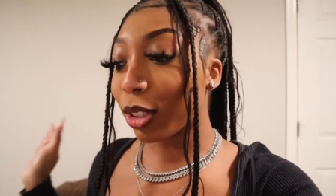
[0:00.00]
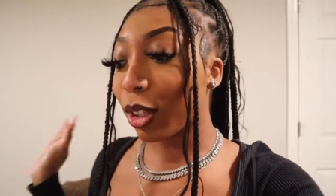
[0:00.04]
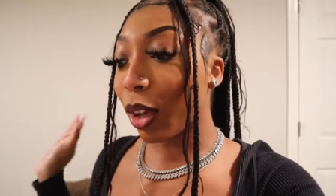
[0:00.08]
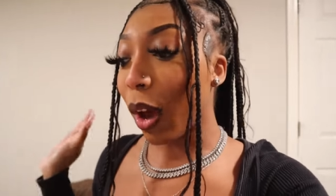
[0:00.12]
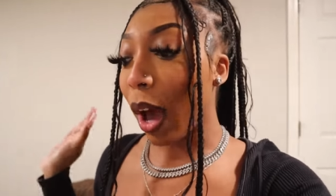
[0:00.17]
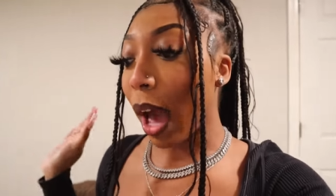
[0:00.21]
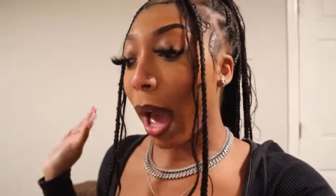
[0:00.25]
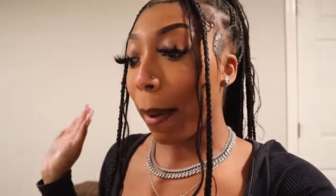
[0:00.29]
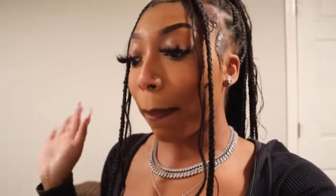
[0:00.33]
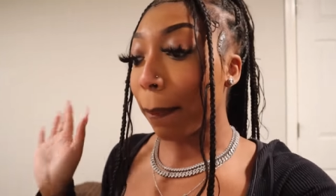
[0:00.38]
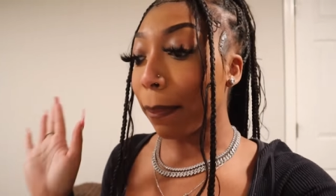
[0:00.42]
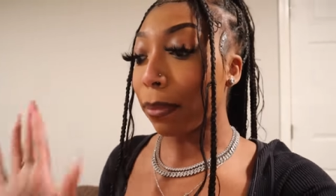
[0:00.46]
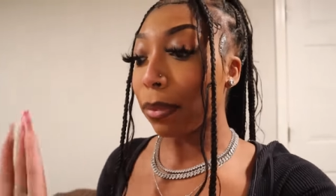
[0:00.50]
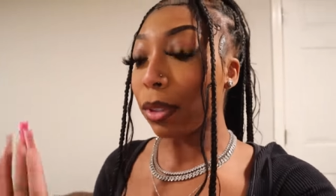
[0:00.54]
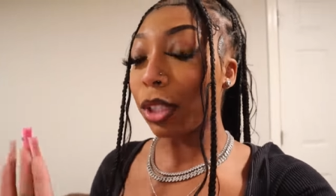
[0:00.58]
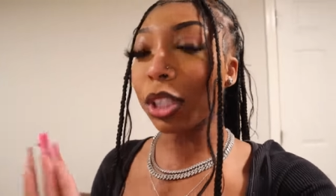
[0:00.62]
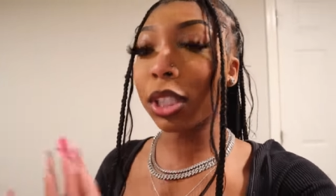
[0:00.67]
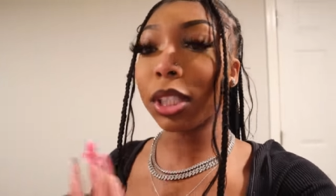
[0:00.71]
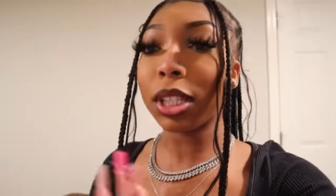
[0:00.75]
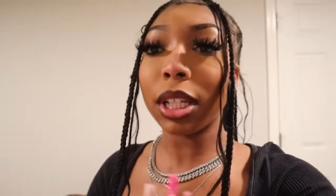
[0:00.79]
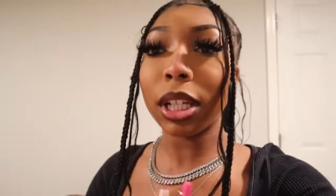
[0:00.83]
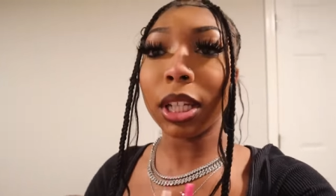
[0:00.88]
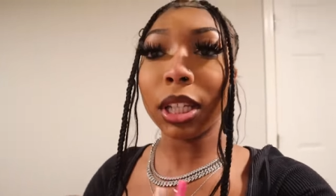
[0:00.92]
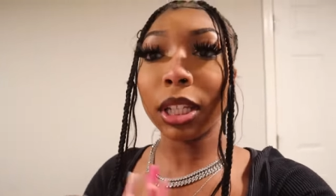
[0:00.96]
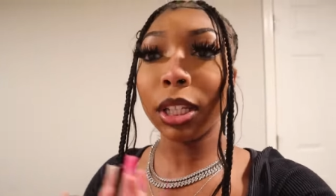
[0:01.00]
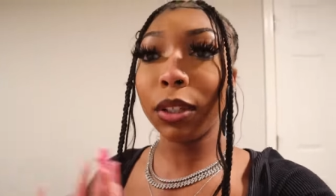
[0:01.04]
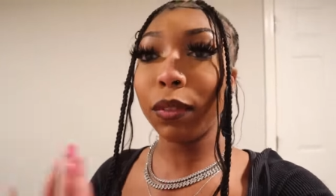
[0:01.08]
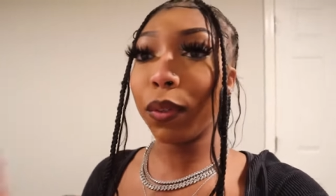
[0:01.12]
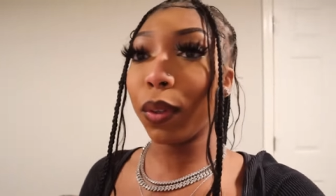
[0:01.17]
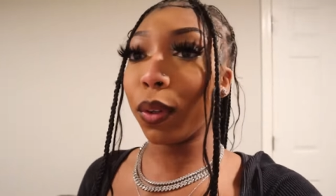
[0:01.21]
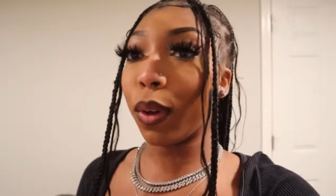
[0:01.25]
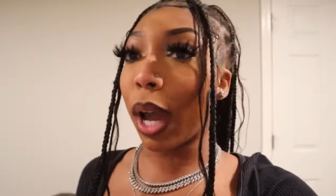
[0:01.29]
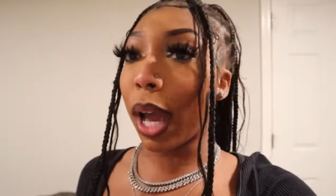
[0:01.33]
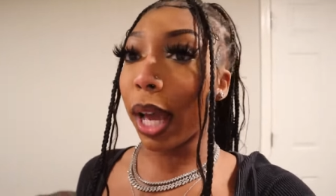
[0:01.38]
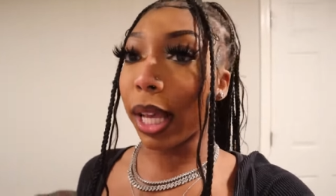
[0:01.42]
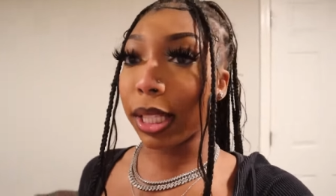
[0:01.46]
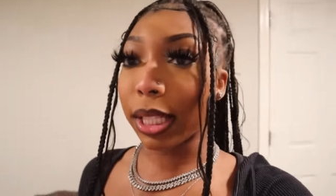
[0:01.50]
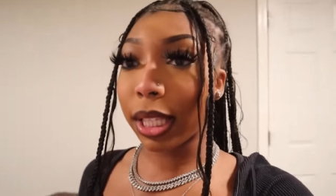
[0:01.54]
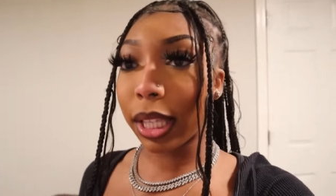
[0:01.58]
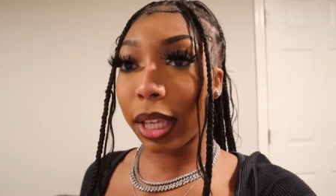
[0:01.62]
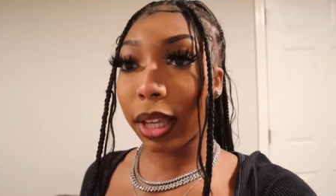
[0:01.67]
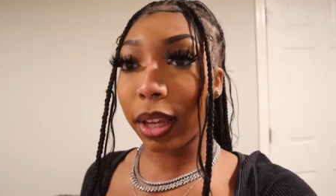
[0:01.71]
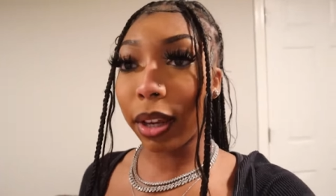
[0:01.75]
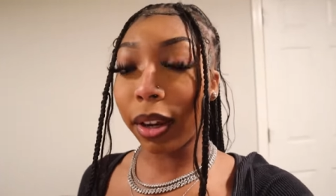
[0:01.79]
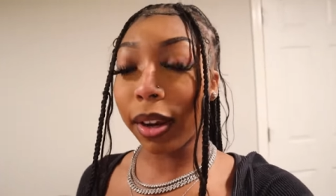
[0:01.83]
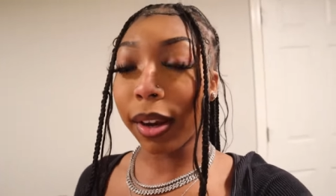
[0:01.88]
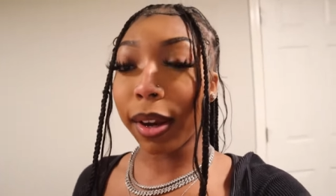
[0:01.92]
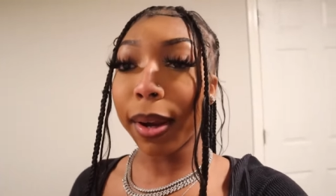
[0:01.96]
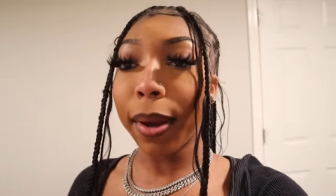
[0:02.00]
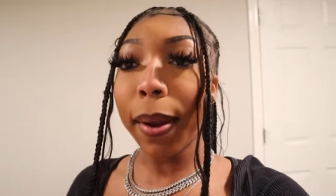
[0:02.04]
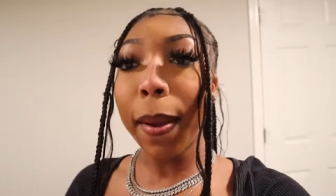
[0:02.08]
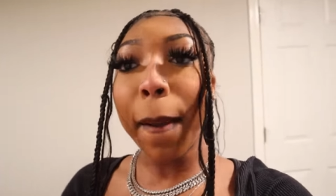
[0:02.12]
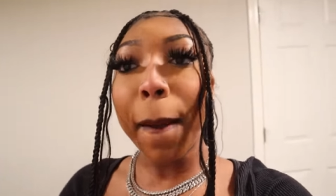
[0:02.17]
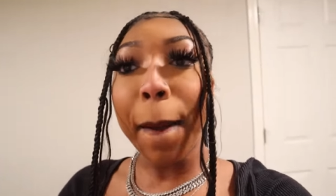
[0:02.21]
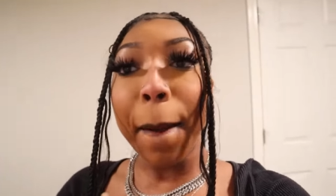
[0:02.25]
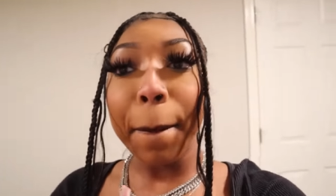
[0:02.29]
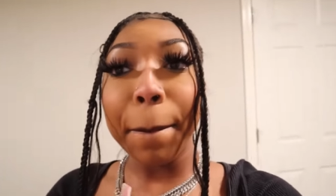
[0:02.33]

So I'm just gonna leave you guys here.